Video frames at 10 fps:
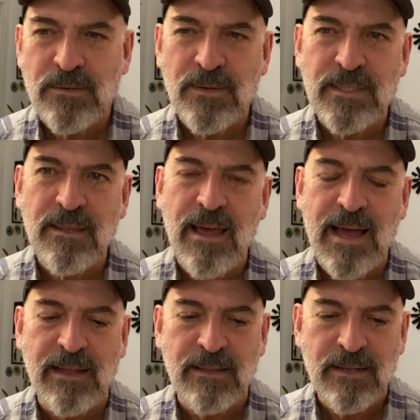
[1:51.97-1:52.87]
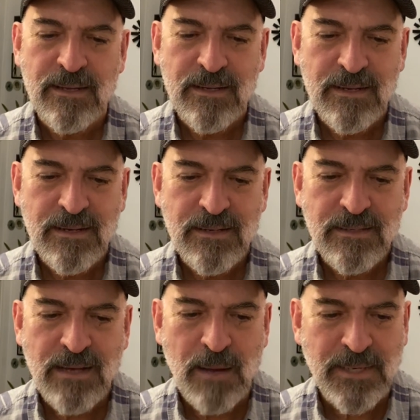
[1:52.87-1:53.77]
What's that?
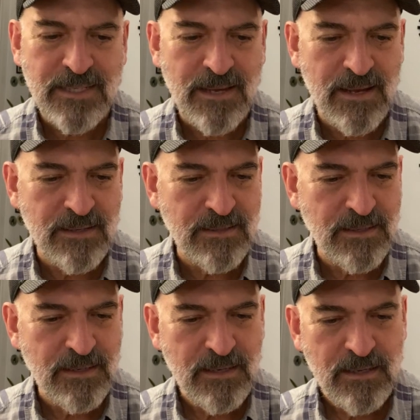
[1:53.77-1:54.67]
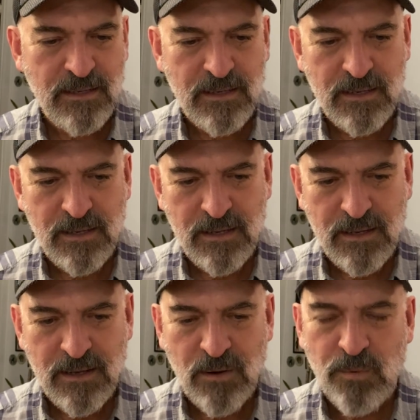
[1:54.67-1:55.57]
Tommy says
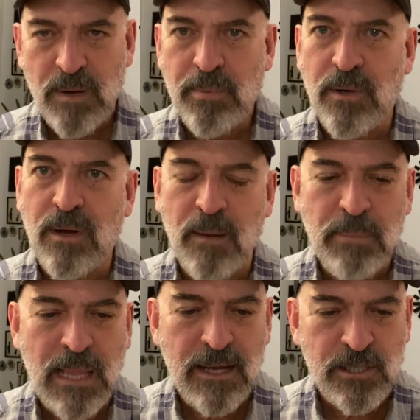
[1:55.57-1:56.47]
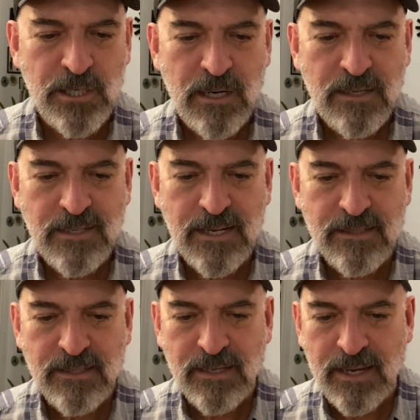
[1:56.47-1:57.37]
ripple, a blush to his
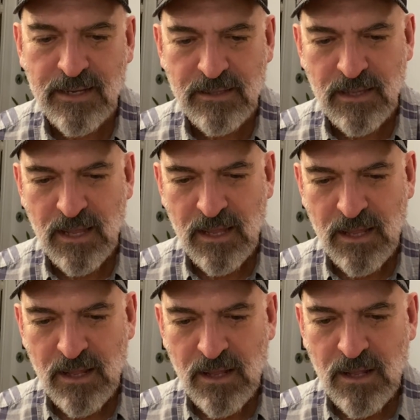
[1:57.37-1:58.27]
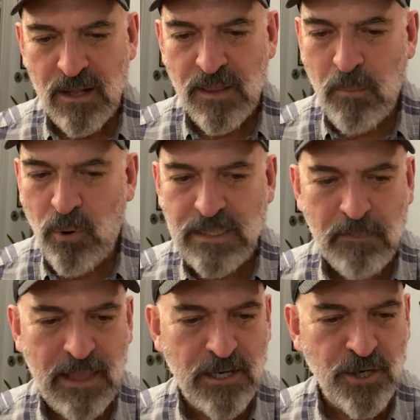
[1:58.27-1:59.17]
skin. The boy's
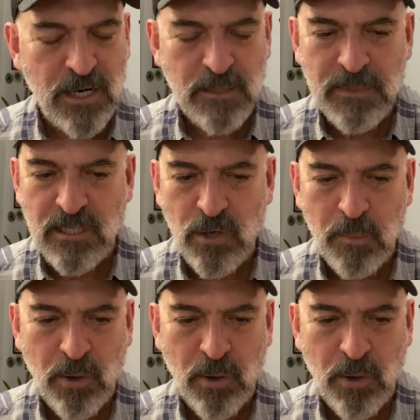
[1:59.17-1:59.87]
pleasure has been so